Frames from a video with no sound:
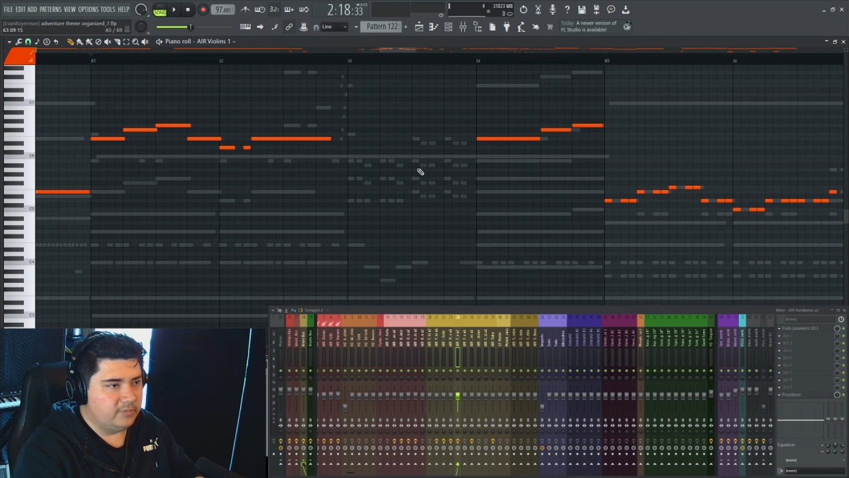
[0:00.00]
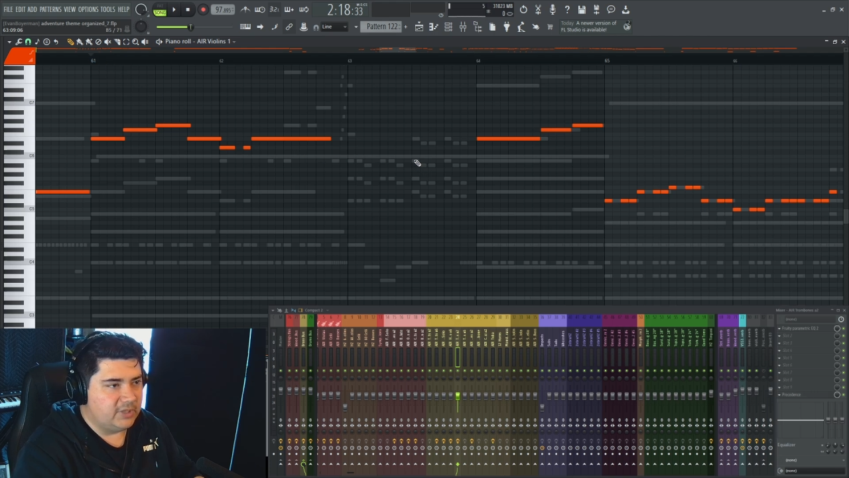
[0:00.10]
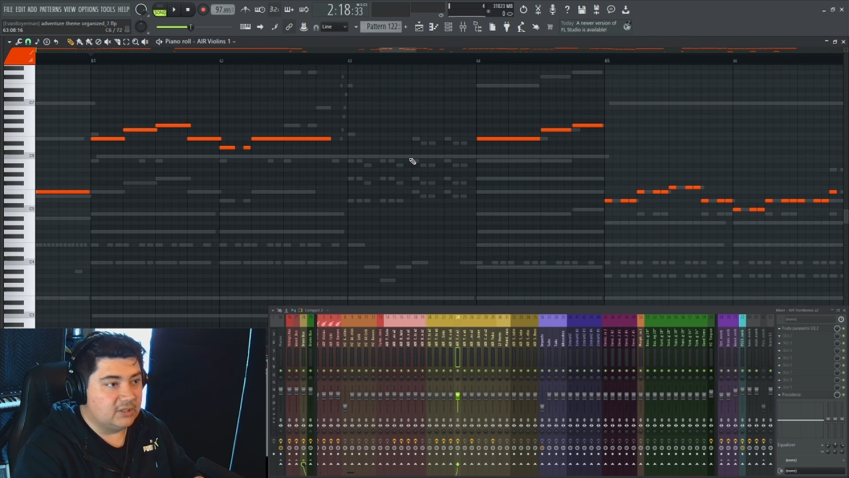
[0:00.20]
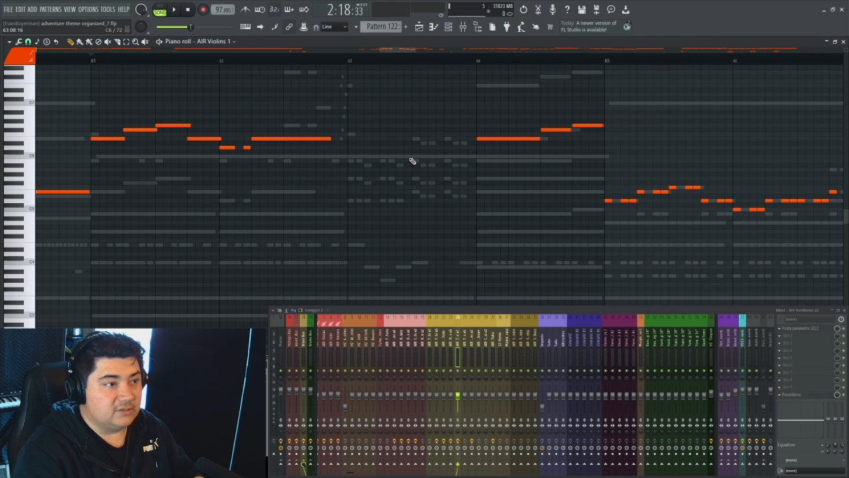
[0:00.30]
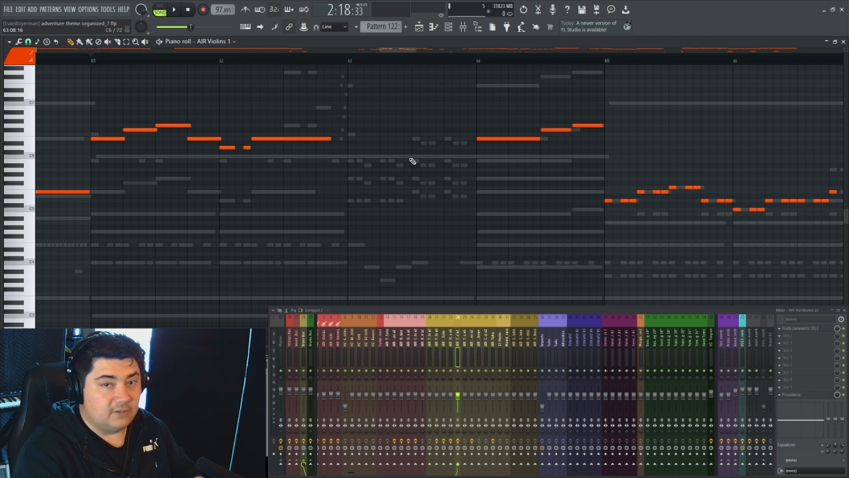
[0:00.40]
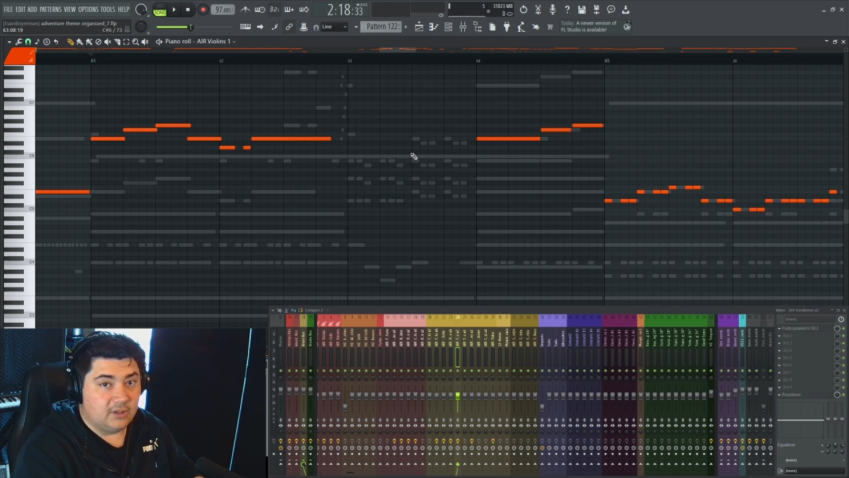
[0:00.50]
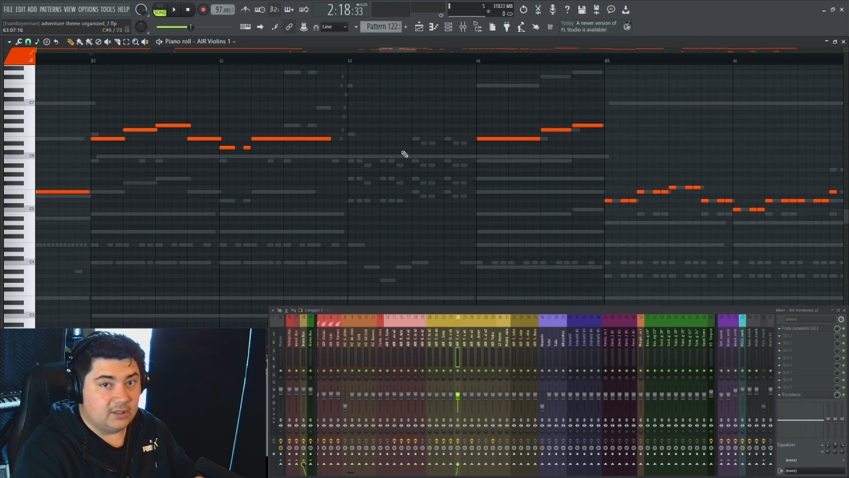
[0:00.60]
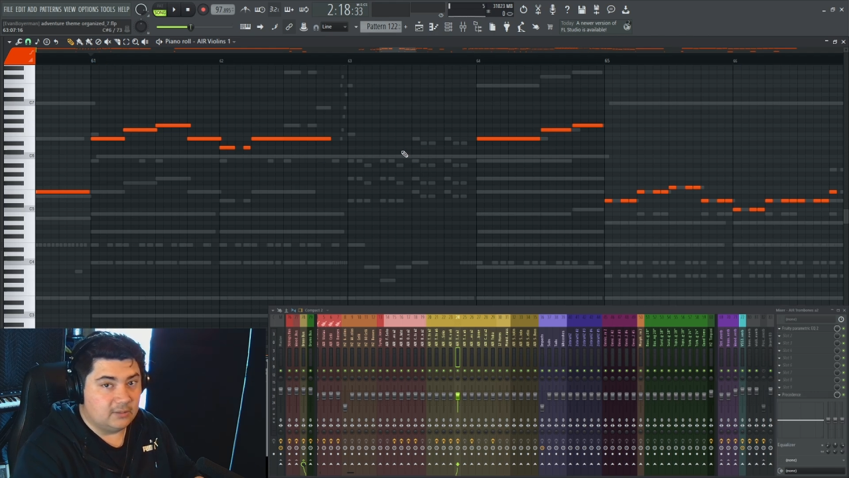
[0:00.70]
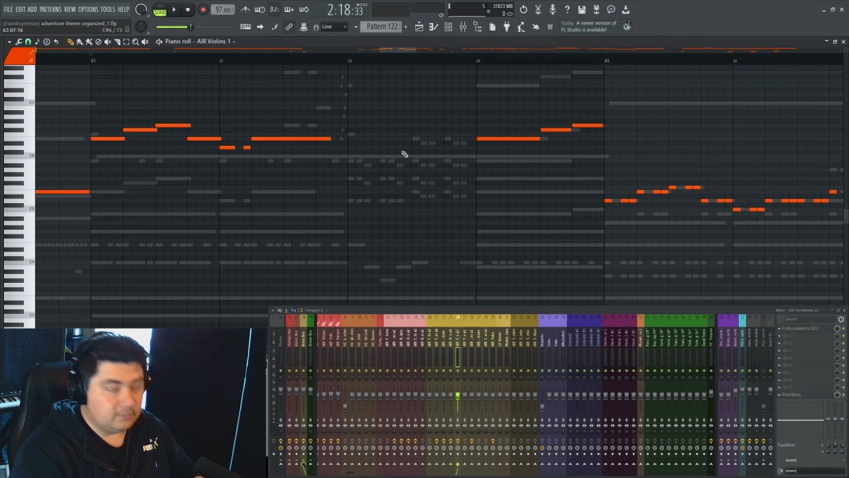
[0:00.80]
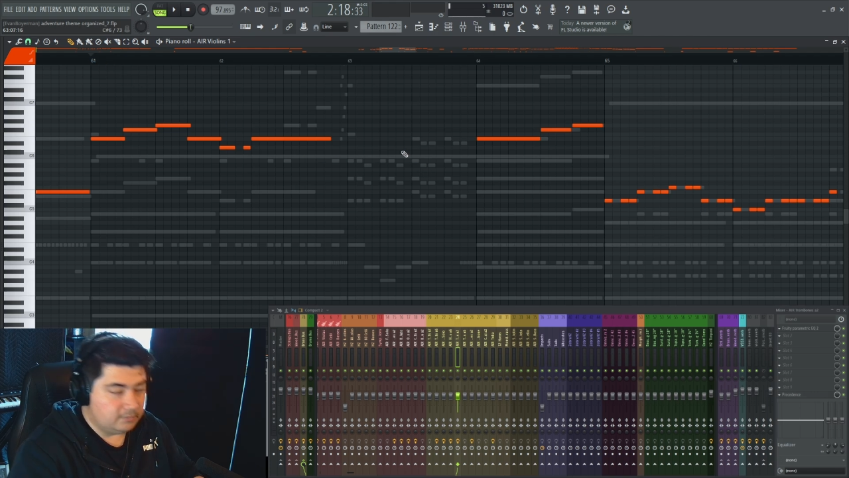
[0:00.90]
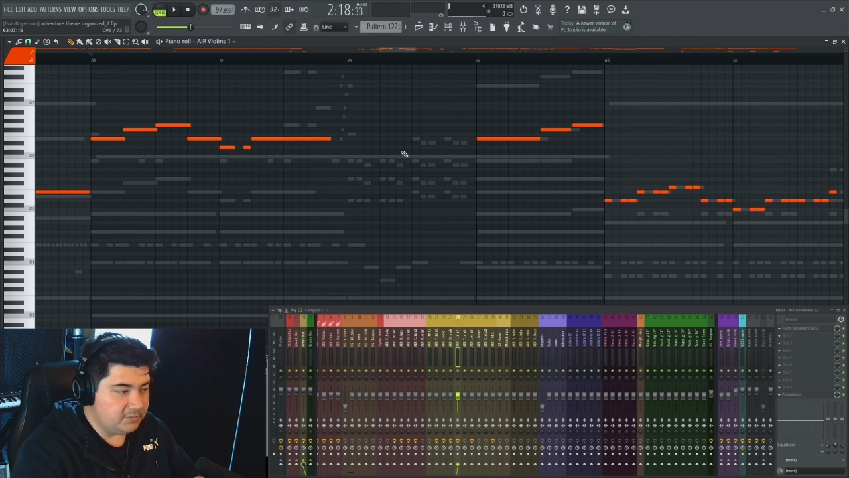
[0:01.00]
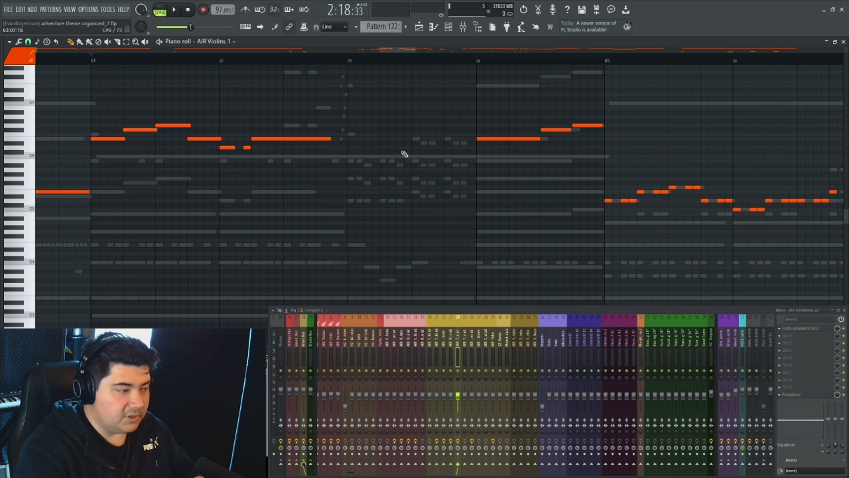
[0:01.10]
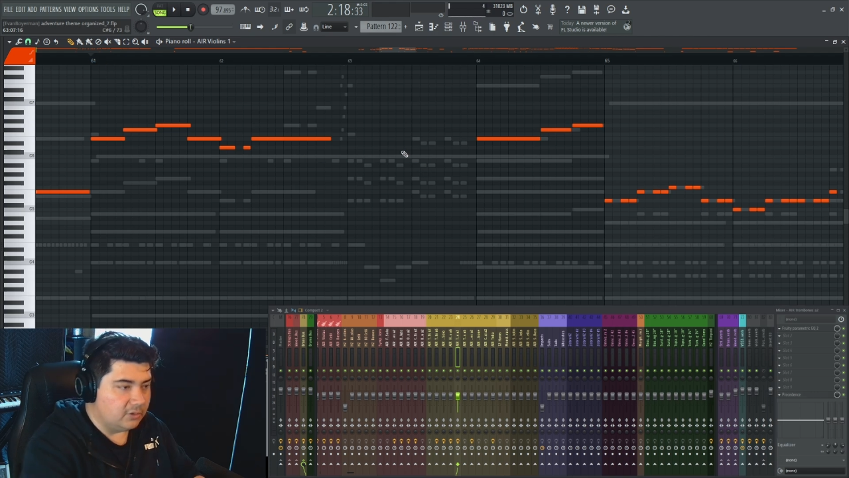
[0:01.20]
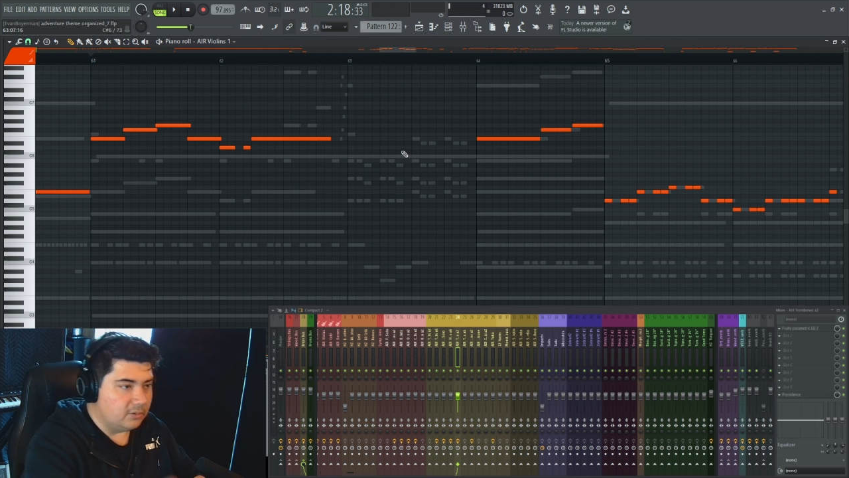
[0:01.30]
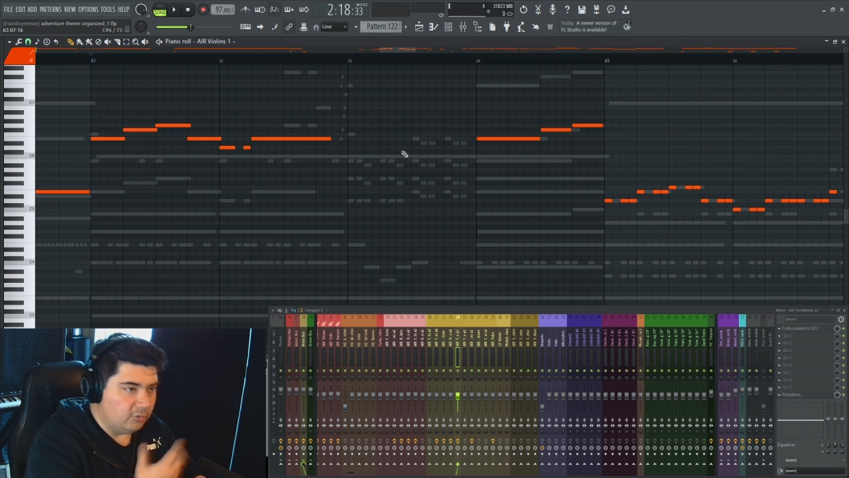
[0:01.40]
because of all the
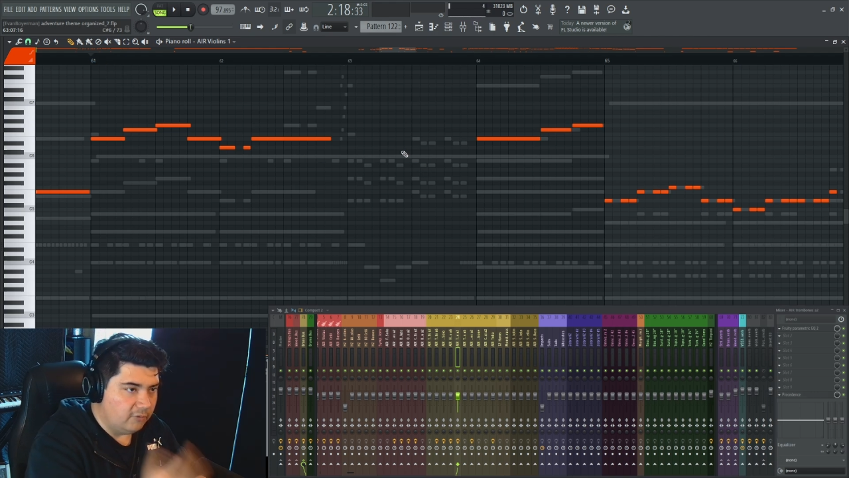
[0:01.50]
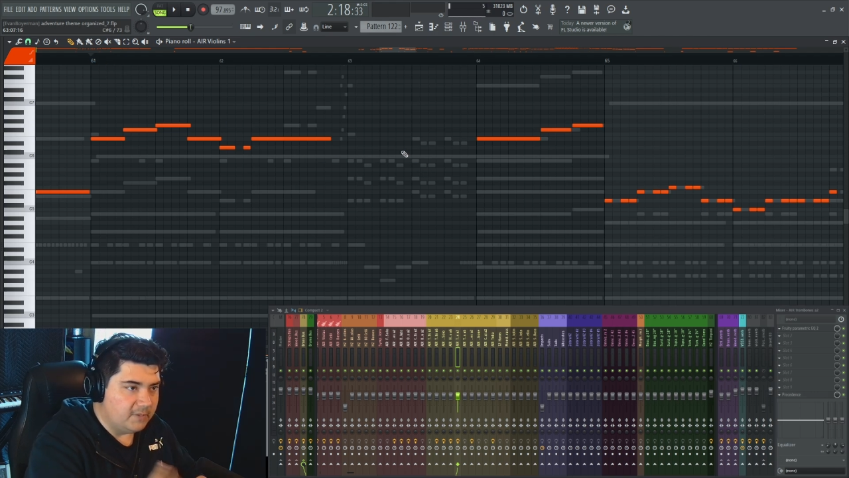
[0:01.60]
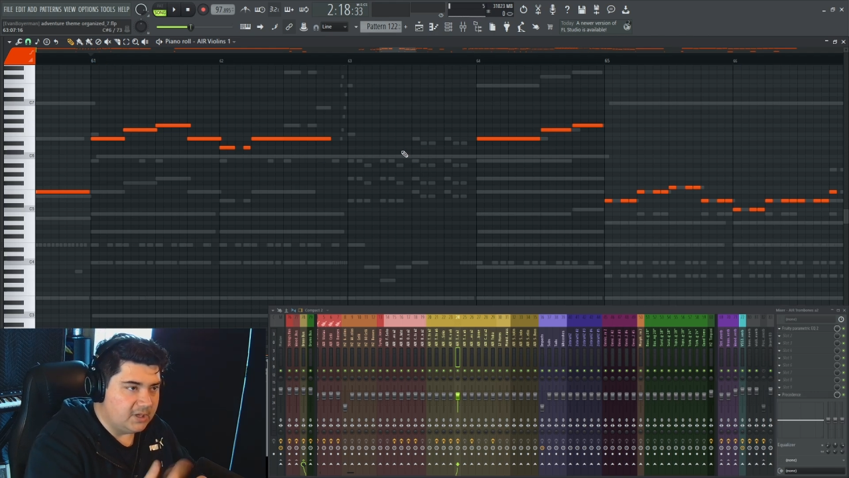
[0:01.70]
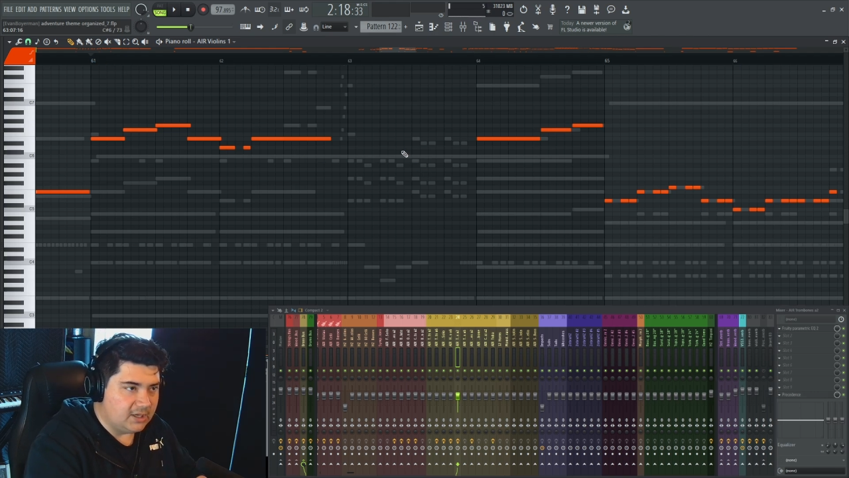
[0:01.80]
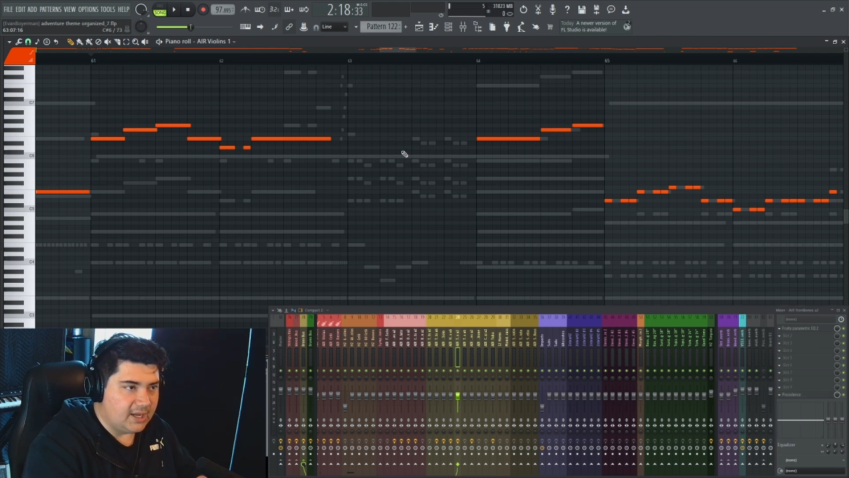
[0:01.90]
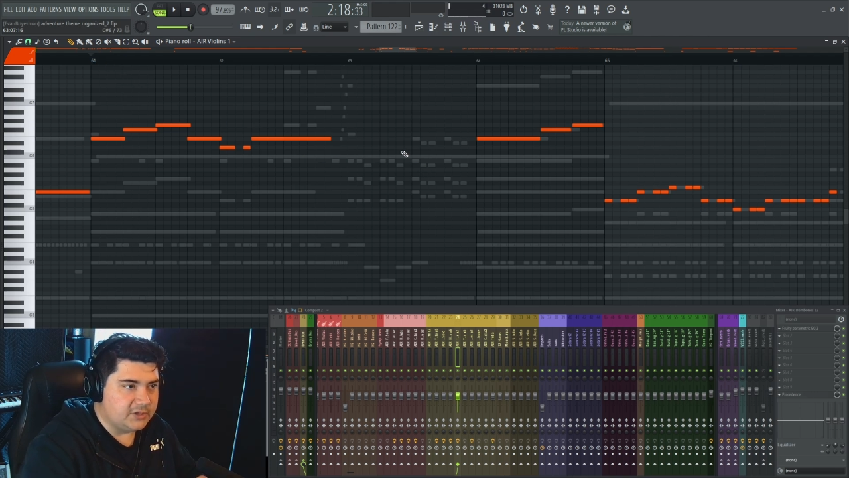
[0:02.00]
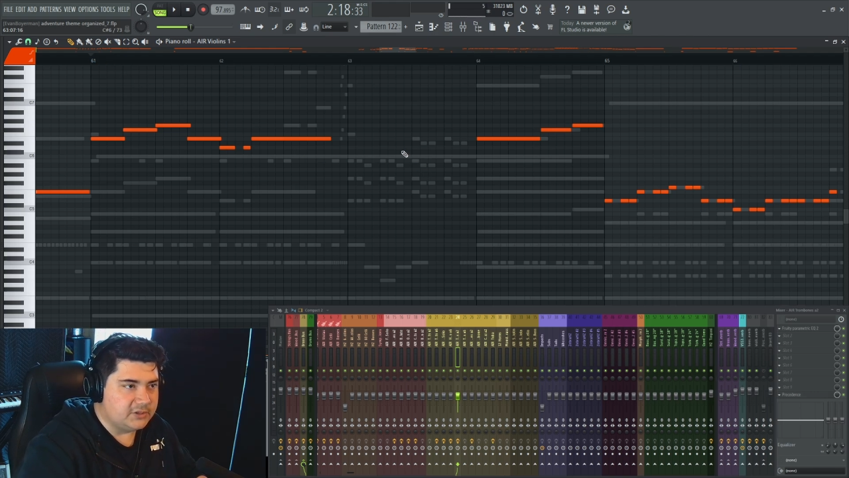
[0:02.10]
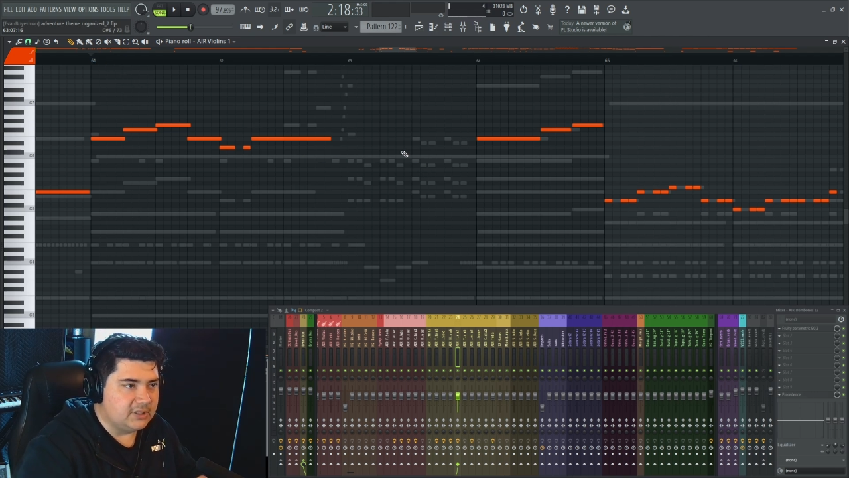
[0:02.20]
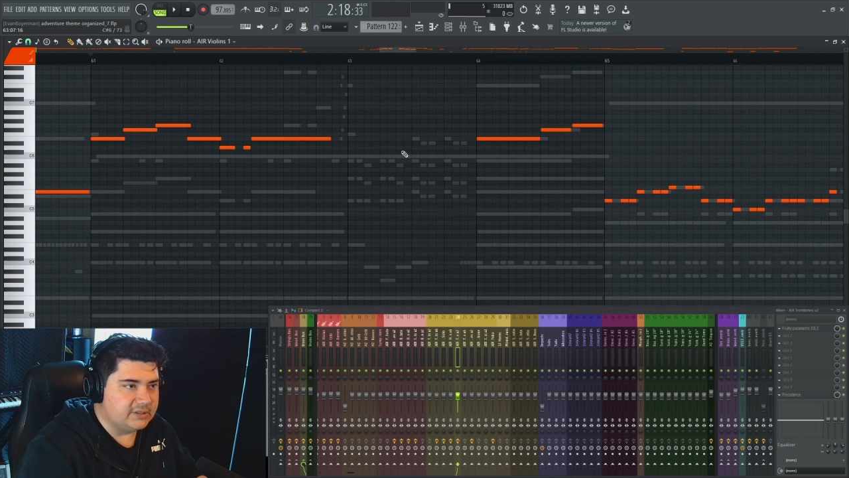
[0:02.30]
the movement and action